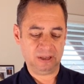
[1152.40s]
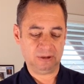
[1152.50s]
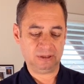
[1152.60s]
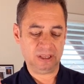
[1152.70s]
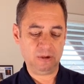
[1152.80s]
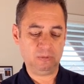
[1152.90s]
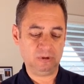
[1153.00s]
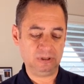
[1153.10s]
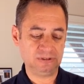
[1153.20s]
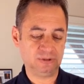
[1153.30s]
And He
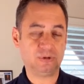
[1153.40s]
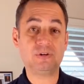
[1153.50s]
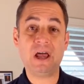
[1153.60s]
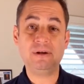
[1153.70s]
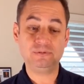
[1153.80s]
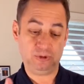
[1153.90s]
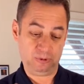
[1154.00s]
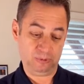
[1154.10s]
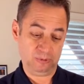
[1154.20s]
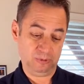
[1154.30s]
will surround
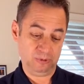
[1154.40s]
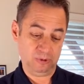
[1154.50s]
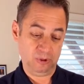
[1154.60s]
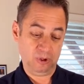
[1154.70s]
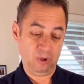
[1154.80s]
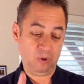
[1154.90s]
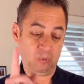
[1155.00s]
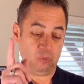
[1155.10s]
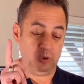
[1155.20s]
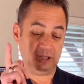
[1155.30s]
you
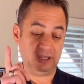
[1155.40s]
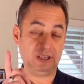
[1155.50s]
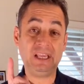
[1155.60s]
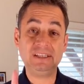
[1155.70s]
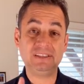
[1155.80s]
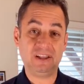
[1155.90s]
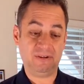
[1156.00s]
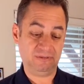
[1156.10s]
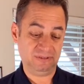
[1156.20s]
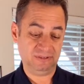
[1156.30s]
with His
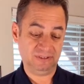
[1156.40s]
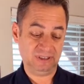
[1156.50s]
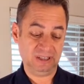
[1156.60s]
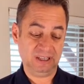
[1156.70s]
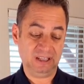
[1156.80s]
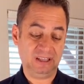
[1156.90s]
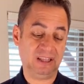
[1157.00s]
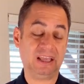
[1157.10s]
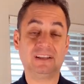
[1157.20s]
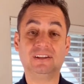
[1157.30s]
love
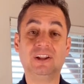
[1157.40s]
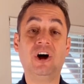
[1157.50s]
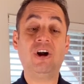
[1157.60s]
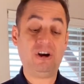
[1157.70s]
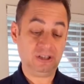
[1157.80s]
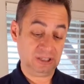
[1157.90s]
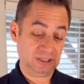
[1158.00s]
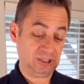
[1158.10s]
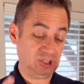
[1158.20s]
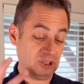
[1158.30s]
like a
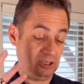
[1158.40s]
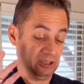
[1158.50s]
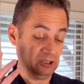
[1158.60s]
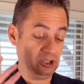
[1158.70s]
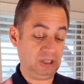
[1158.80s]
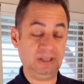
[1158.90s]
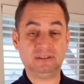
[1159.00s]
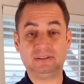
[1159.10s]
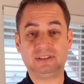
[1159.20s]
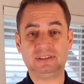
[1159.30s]
large
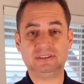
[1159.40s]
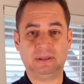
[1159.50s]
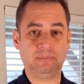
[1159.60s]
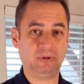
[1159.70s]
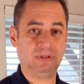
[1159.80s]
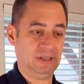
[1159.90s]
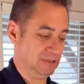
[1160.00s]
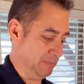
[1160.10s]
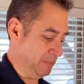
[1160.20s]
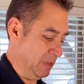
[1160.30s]
shield that
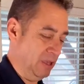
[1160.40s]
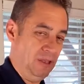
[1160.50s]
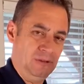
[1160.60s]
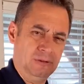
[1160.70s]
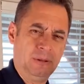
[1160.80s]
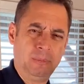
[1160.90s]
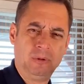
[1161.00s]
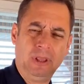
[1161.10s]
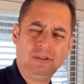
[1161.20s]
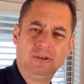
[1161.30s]
protects them. You know, the
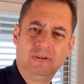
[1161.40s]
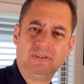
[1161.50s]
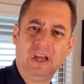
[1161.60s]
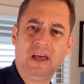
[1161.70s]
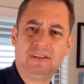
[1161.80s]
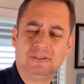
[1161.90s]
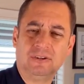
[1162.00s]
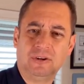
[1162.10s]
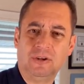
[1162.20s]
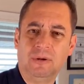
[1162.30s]
protection of God is
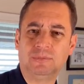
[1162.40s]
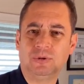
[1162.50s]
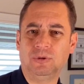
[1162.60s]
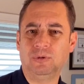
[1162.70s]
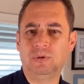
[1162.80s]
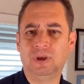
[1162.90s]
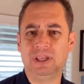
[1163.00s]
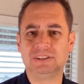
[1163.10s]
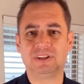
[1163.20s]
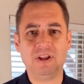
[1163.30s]
going to come to you.
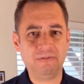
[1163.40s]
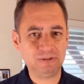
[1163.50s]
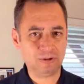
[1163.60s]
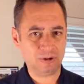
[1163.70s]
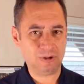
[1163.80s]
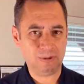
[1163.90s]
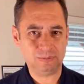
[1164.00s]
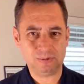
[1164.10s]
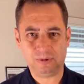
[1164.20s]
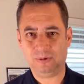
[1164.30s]
His love is going to
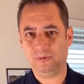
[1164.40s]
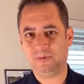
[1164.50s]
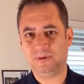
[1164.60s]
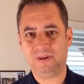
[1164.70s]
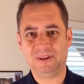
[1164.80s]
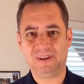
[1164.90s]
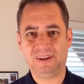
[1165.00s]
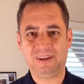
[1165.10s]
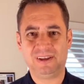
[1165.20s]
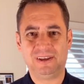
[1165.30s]
come to you.
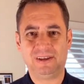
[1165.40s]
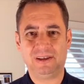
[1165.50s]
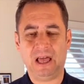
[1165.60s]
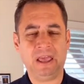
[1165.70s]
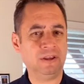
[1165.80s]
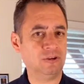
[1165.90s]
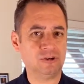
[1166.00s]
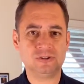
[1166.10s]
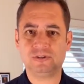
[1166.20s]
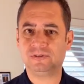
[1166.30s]
I
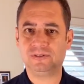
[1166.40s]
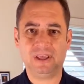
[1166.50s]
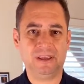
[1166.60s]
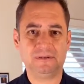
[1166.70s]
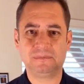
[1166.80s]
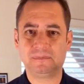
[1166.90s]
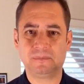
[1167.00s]
encourage you today.